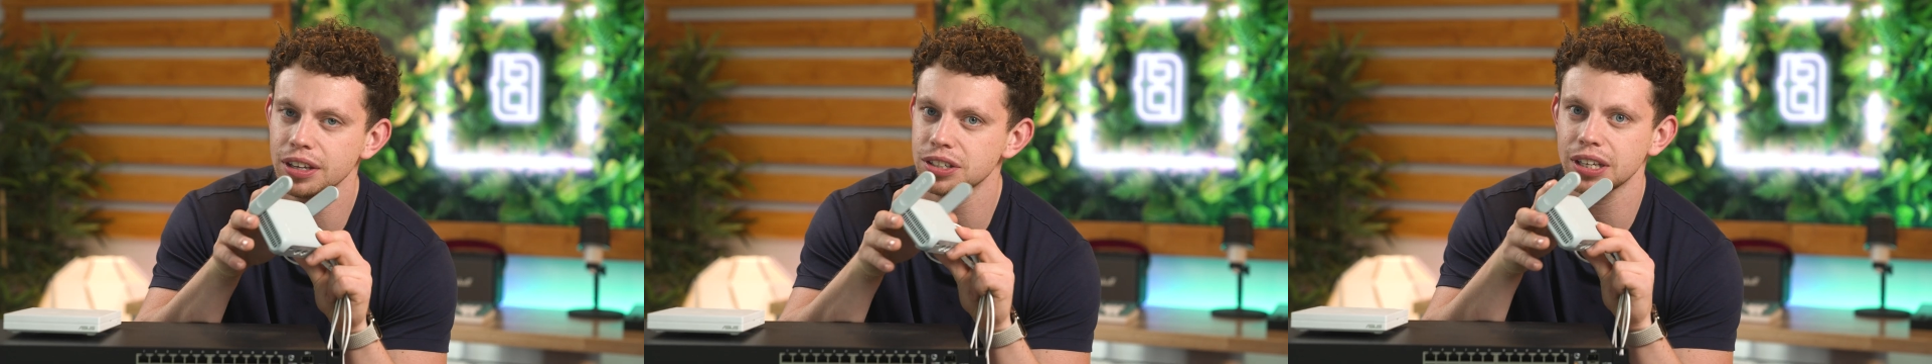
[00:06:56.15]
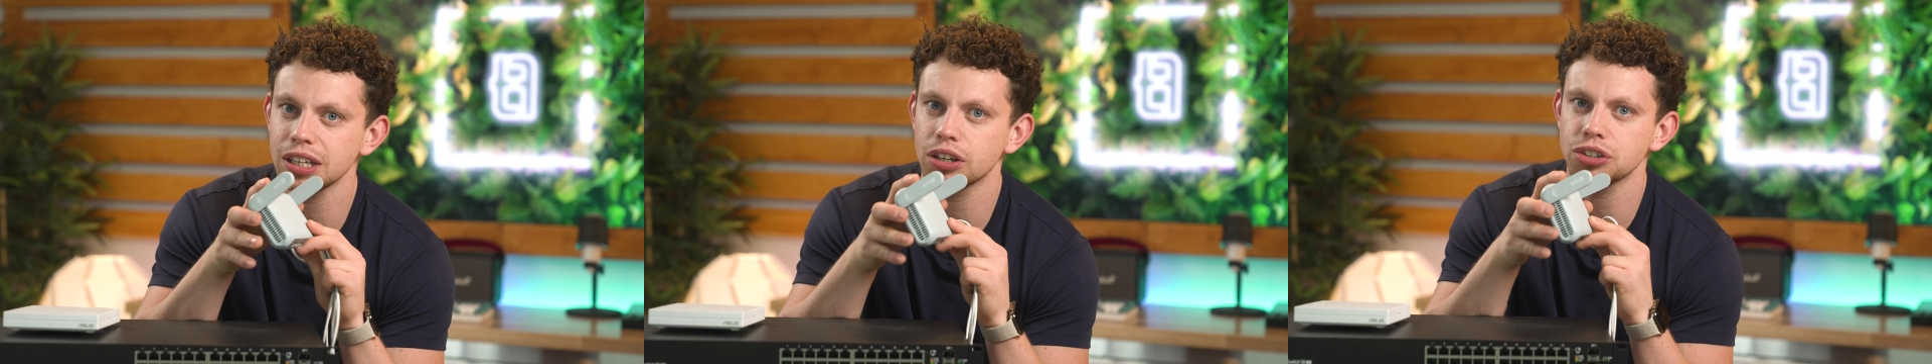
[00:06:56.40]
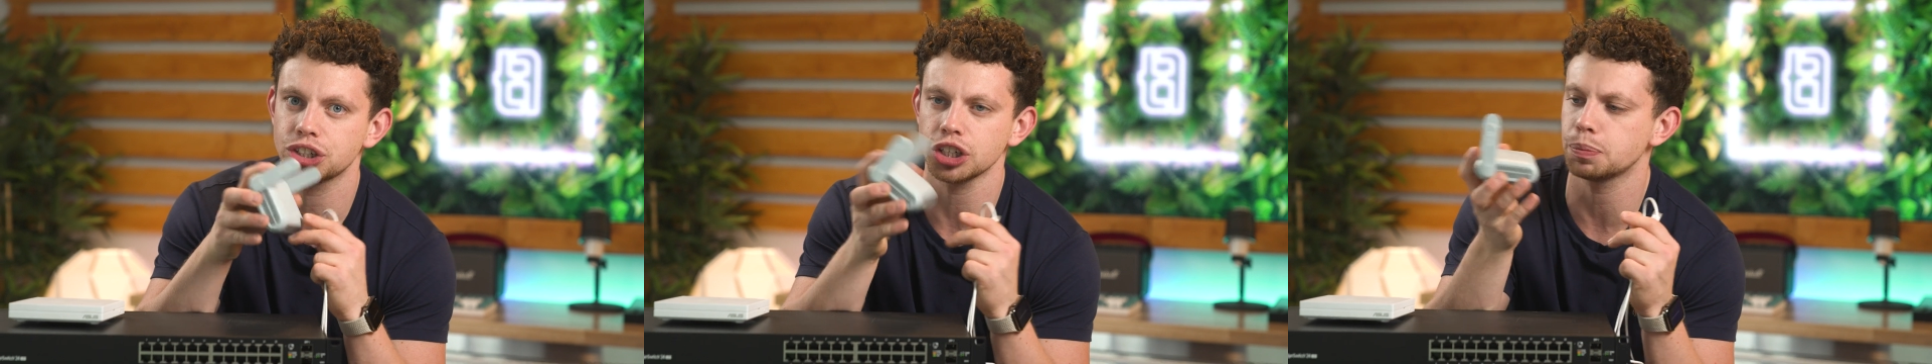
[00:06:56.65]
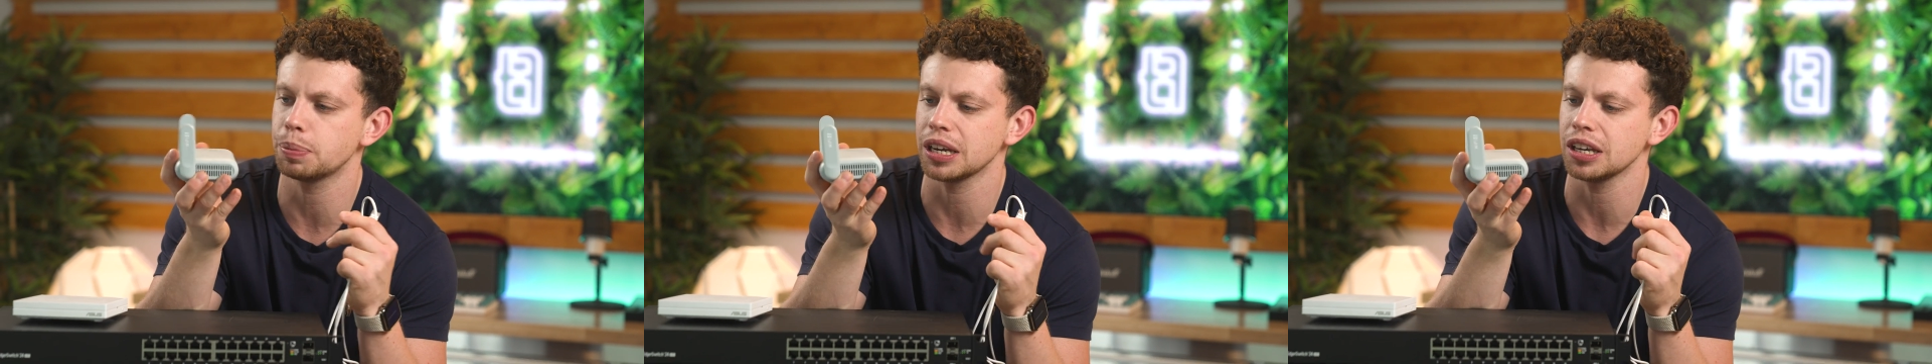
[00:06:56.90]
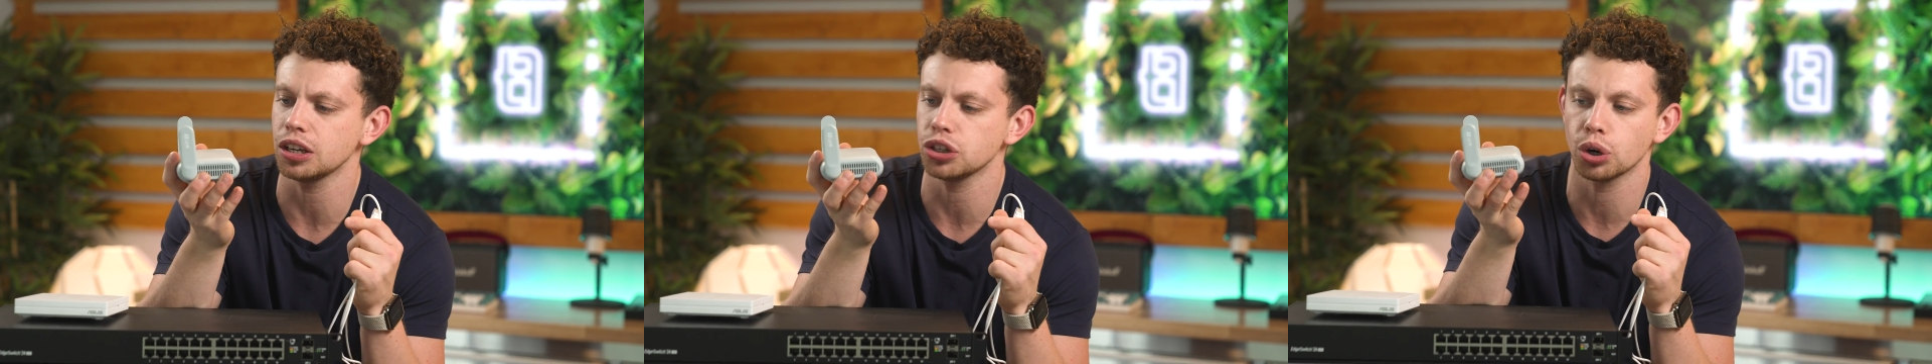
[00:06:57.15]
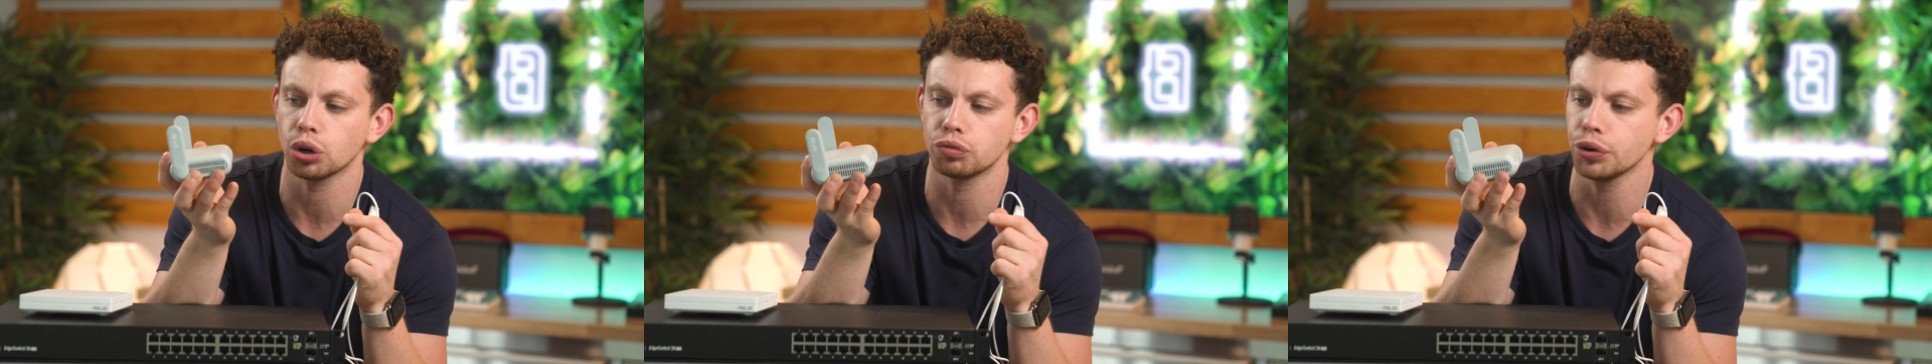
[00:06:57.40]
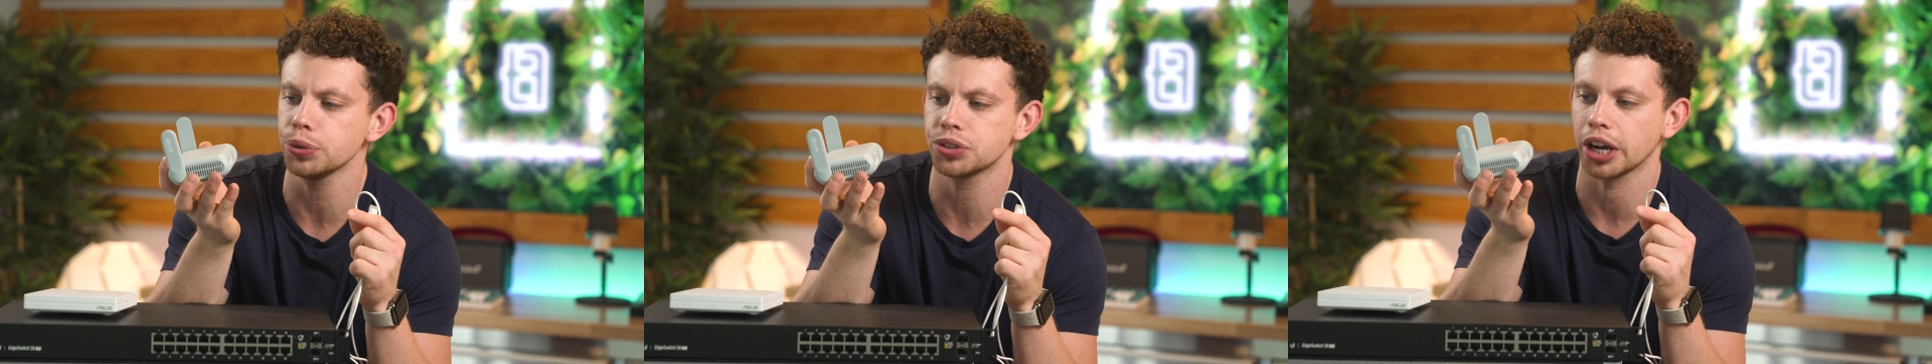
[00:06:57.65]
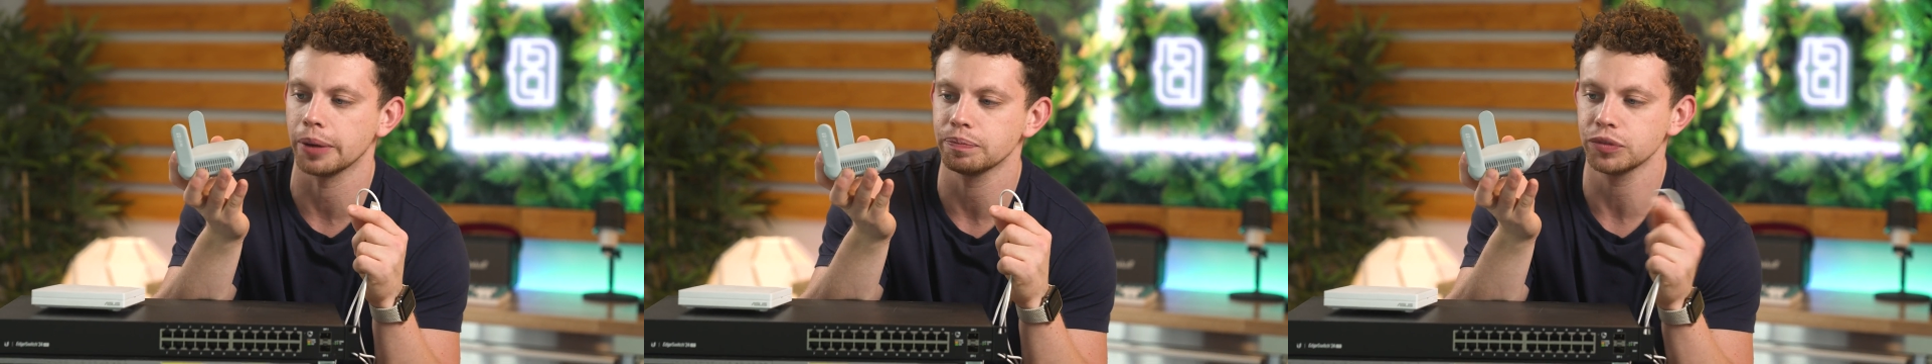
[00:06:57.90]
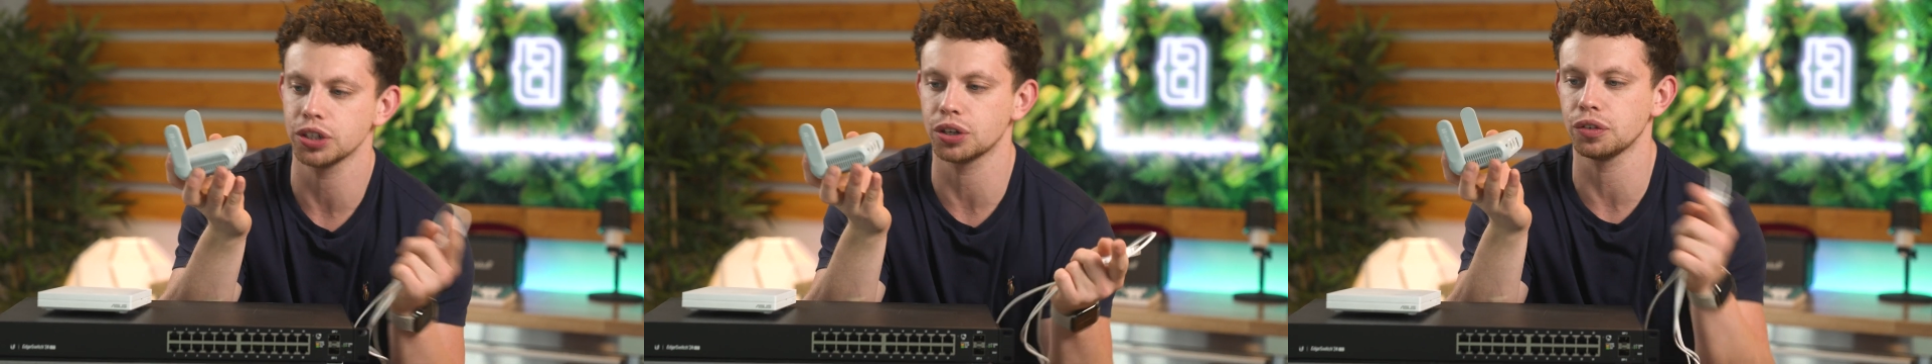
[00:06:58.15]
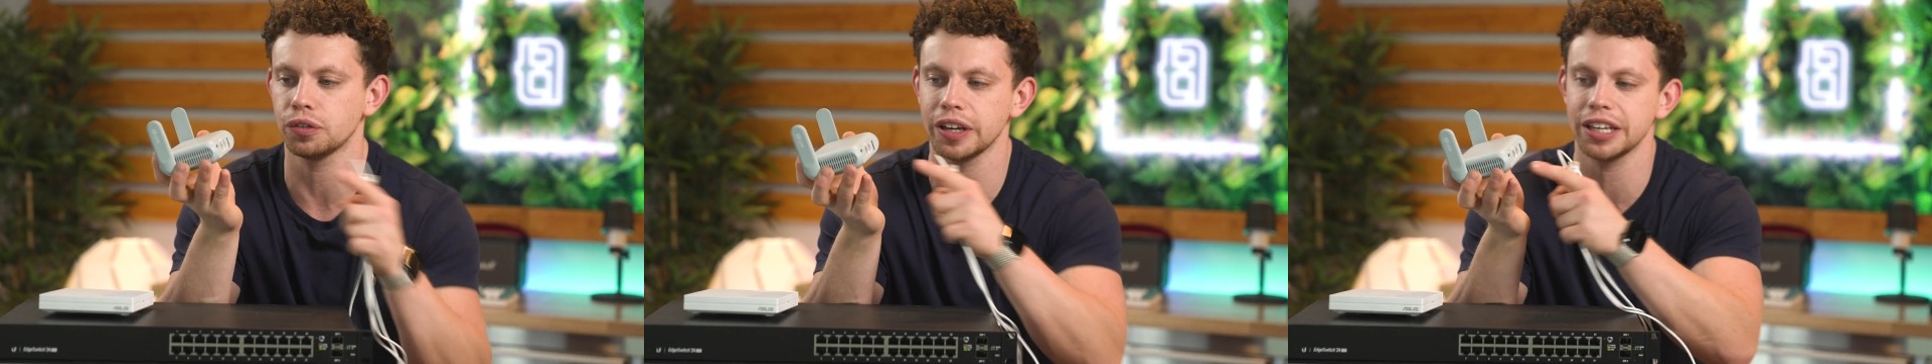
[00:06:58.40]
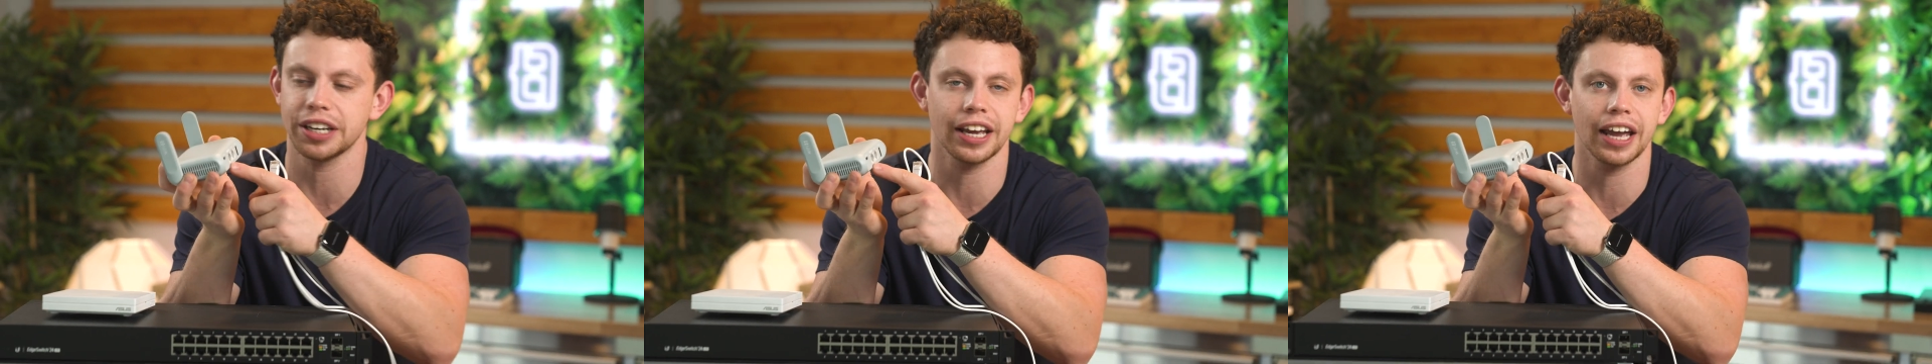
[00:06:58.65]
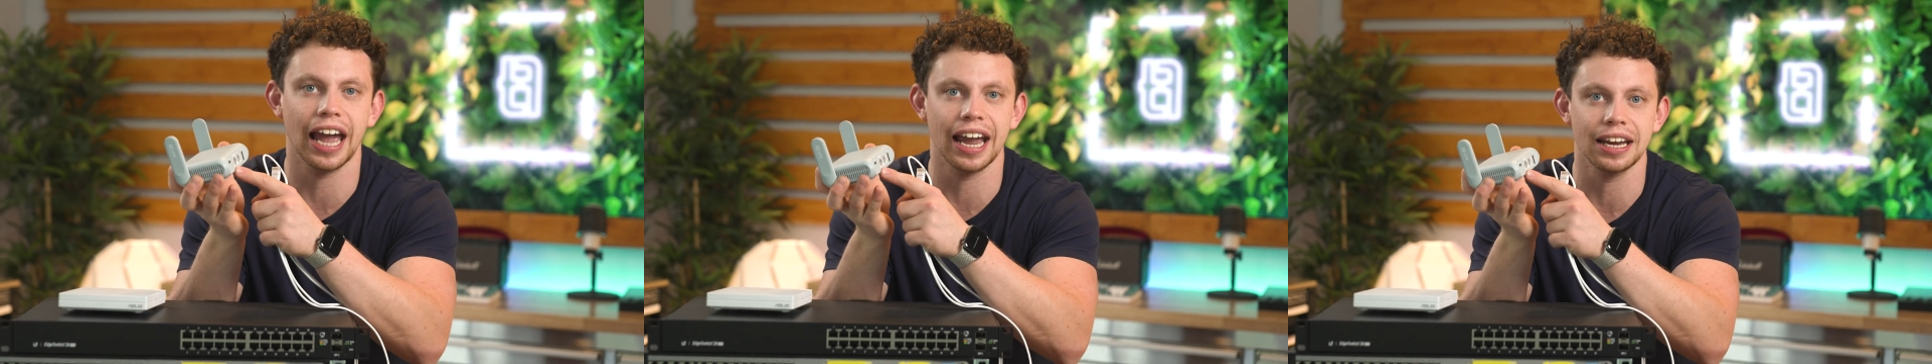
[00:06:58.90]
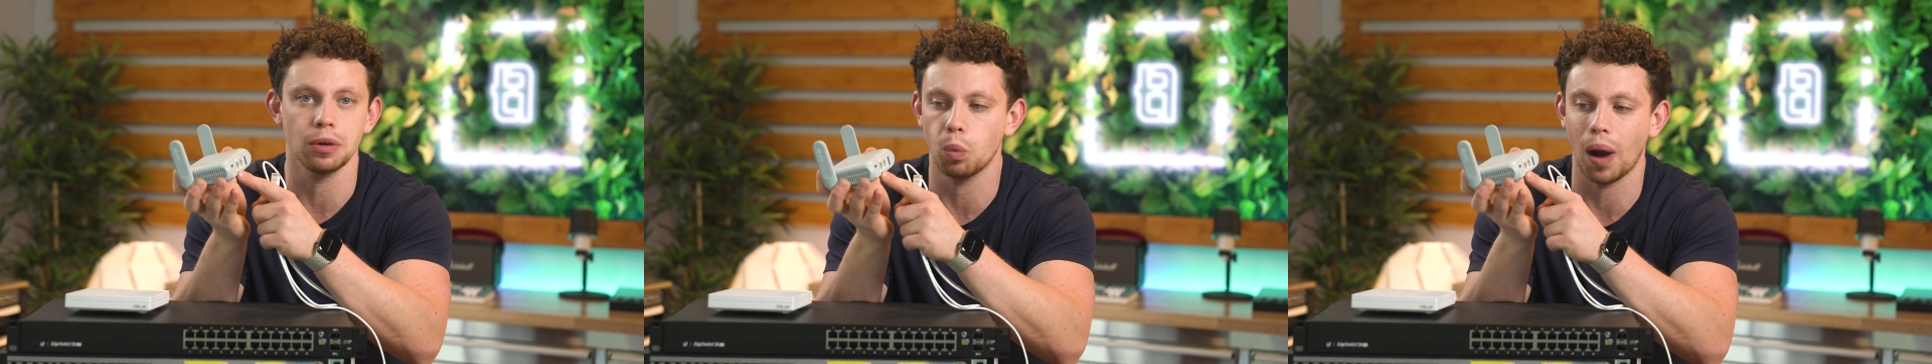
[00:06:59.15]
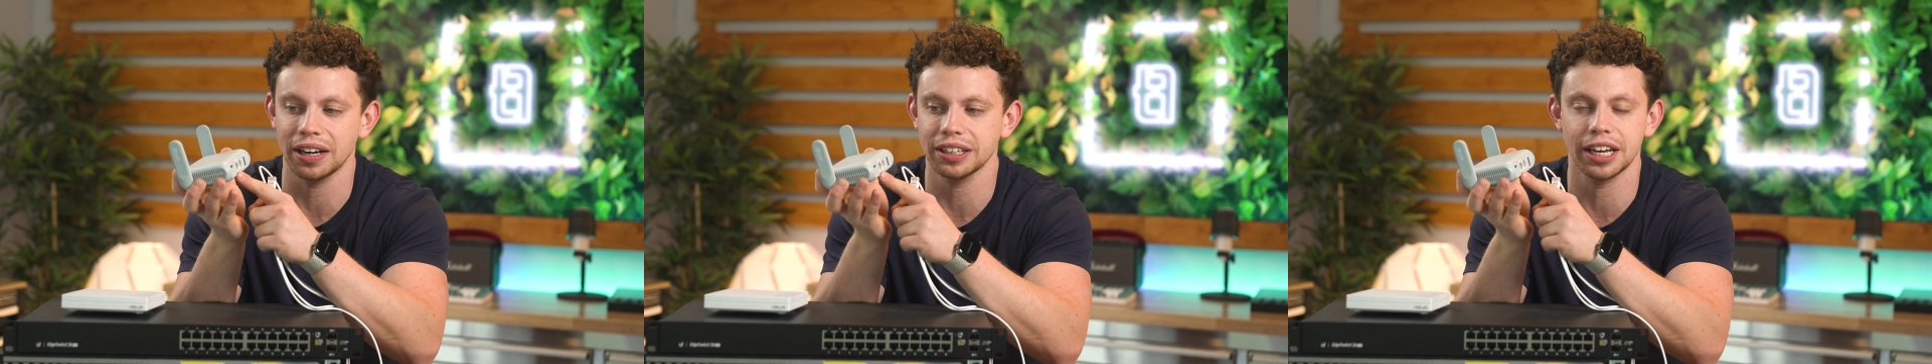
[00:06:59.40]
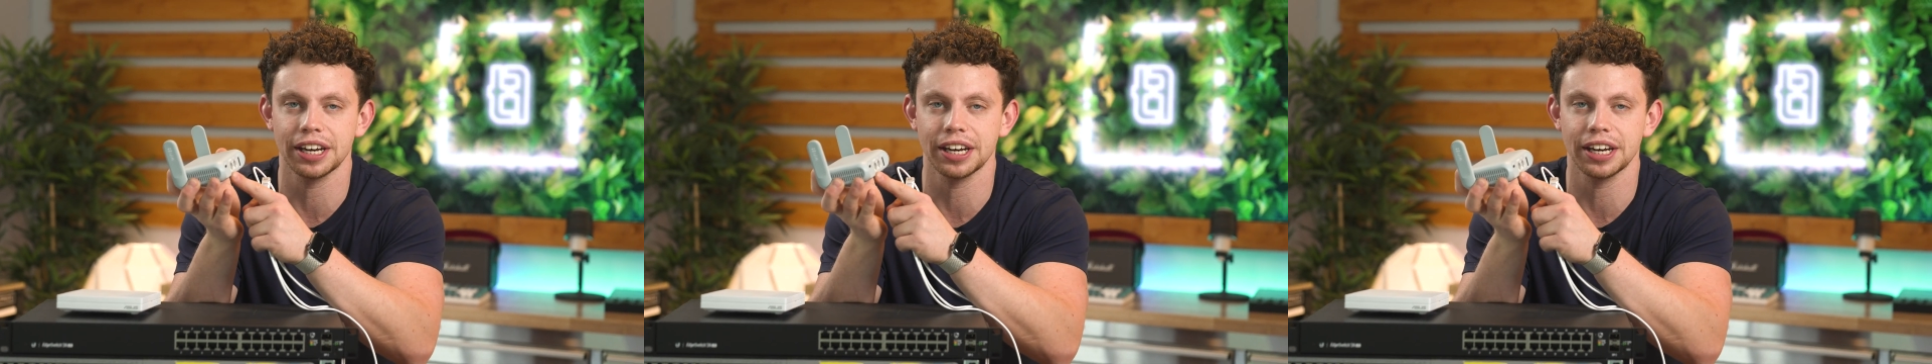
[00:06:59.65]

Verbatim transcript: this thing could just be your router. You could feed it a WAN